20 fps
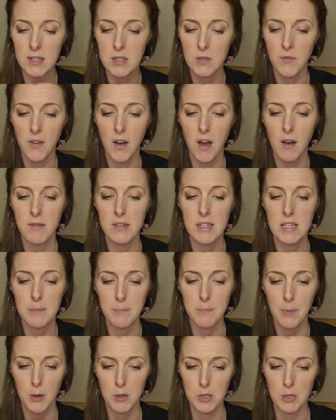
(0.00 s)
as far as is
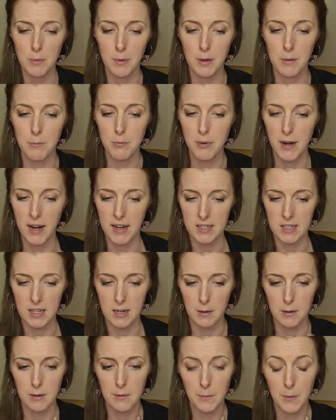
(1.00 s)
possible and
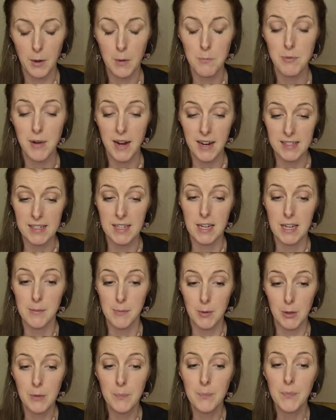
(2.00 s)

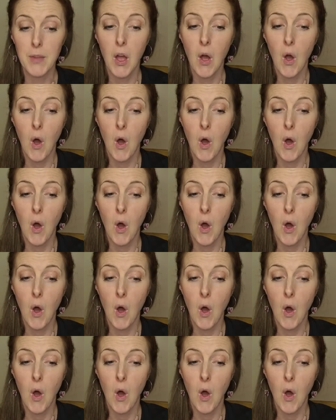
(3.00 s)
practicable,